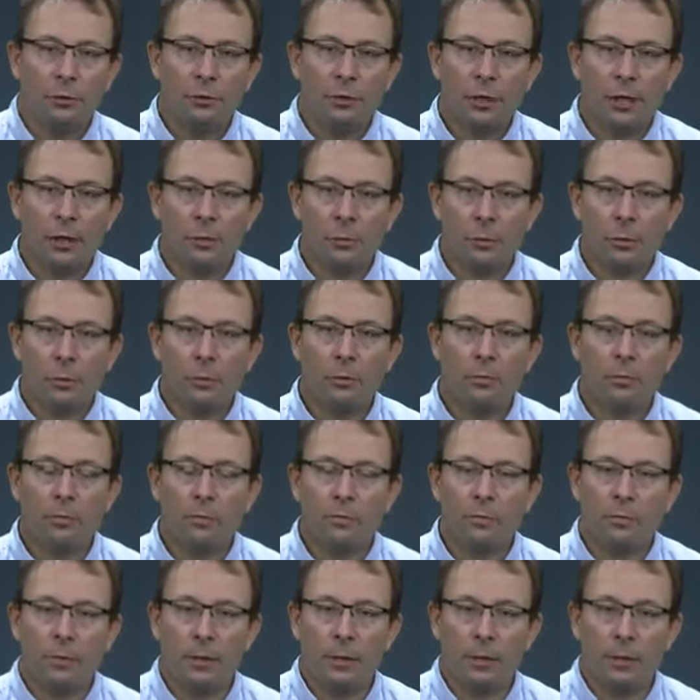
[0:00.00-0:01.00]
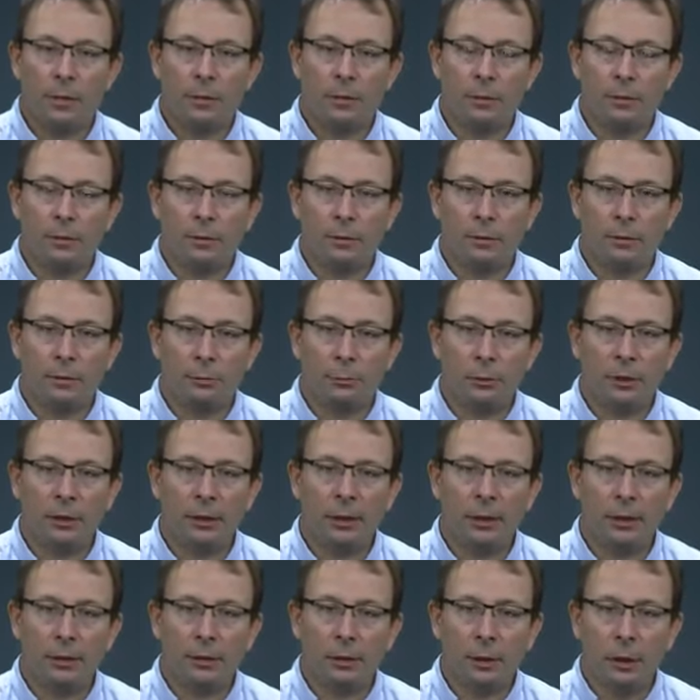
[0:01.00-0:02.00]
general, we
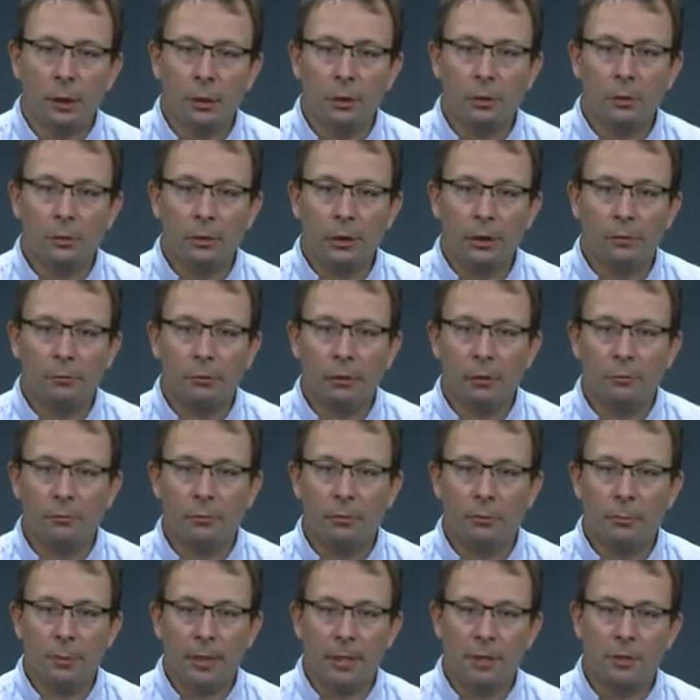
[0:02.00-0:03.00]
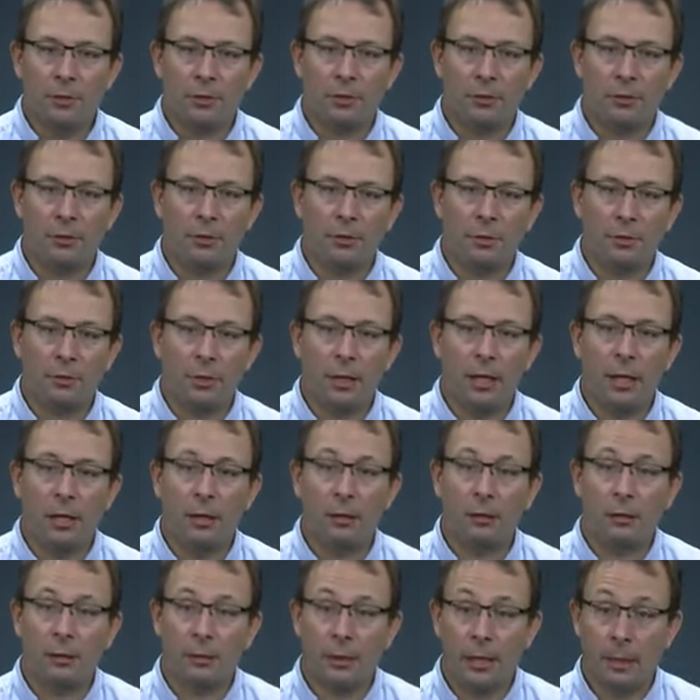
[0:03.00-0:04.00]
need local level information on how
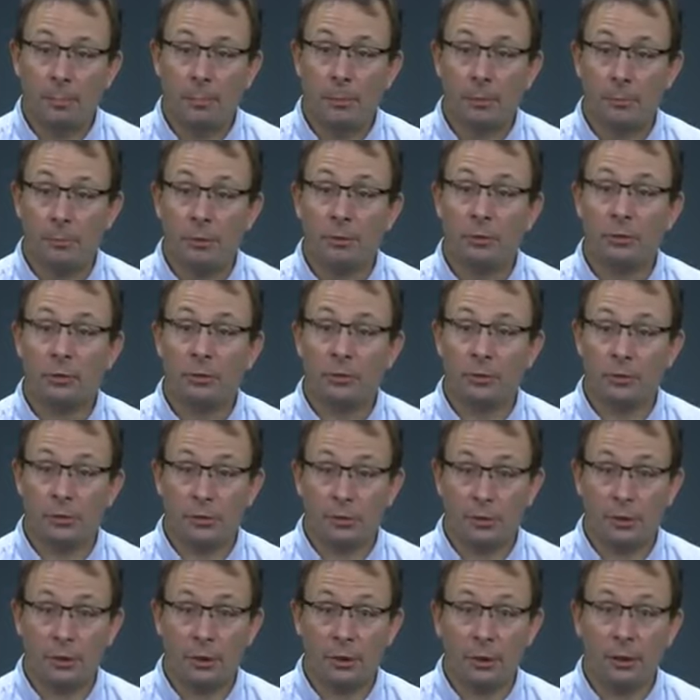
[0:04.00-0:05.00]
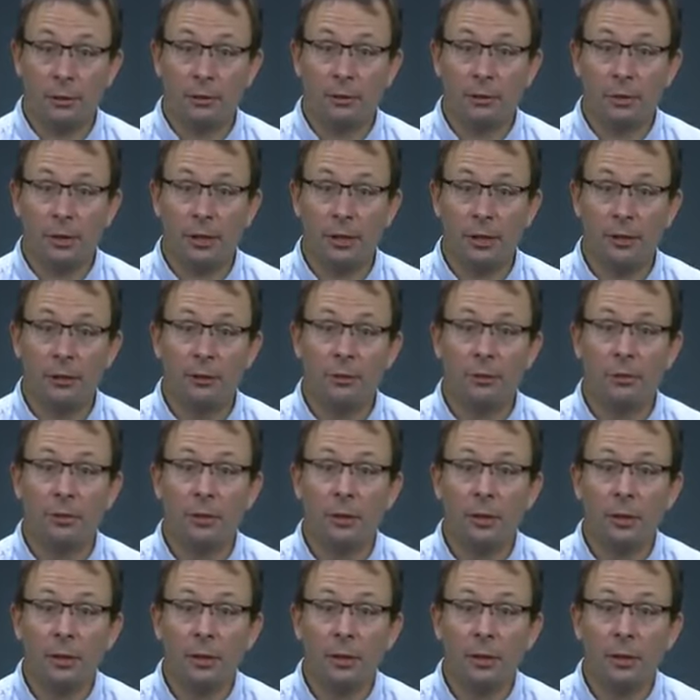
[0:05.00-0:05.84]
climate risks are going to change